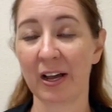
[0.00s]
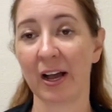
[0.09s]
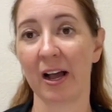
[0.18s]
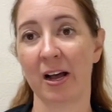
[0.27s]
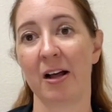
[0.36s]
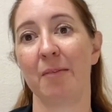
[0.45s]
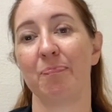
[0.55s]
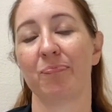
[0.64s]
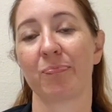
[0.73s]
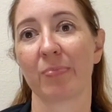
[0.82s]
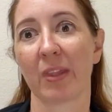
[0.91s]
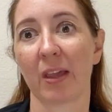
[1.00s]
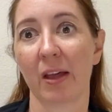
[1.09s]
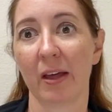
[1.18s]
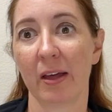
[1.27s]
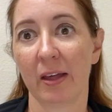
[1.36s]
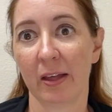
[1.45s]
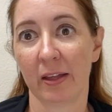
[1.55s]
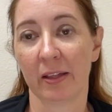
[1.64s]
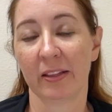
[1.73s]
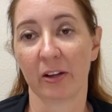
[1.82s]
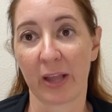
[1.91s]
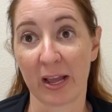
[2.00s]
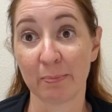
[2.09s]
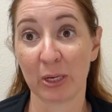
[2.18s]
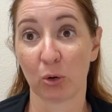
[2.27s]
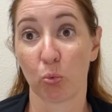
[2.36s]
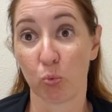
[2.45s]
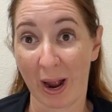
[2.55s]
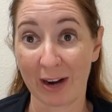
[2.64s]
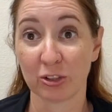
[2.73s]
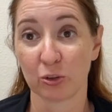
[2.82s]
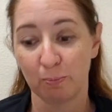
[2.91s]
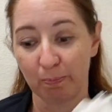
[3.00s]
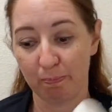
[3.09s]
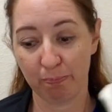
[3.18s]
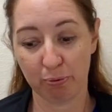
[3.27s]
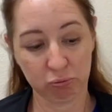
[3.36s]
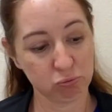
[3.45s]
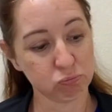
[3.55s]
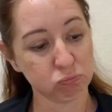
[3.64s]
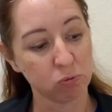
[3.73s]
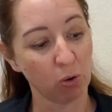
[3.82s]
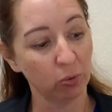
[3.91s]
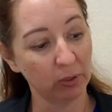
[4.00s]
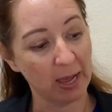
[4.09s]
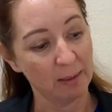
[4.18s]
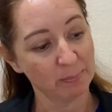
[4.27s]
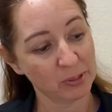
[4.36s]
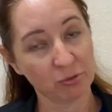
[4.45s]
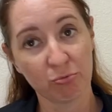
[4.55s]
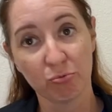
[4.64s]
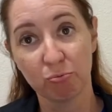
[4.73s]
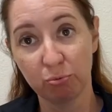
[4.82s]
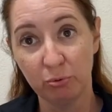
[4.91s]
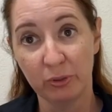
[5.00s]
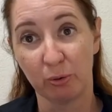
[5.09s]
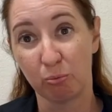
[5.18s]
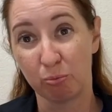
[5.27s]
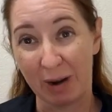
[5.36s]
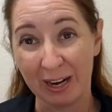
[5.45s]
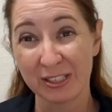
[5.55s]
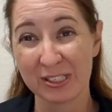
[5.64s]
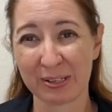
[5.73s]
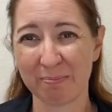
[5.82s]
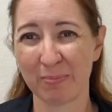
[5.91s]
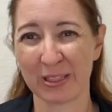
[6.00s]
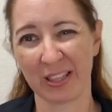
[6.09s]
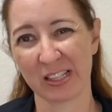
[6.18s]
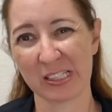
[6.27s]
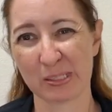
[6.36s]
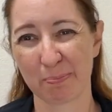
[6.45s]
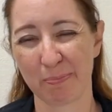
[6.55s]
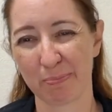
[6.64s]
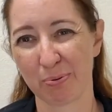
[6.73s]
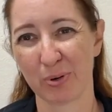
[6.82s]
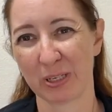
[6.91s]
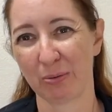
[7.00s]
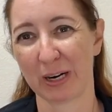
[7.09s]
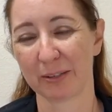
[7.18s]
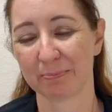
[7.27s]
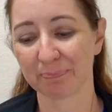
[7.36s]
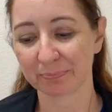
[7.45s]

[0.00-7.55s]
There can be a rectal prolapse through the rectum, but that's pretty rare.